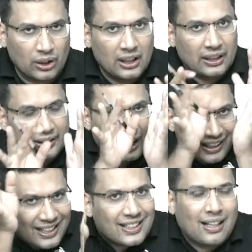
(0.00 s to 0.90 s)
that is
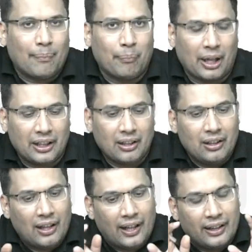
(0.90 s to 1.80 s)
combined
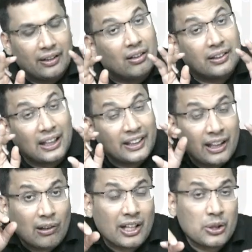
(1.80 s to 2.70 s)
and that gives
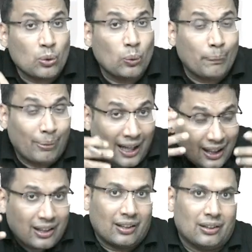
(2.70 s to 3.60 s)
rise to black
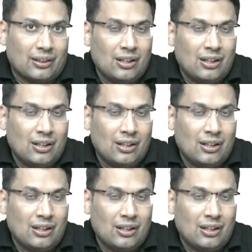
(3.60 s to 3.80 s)
color.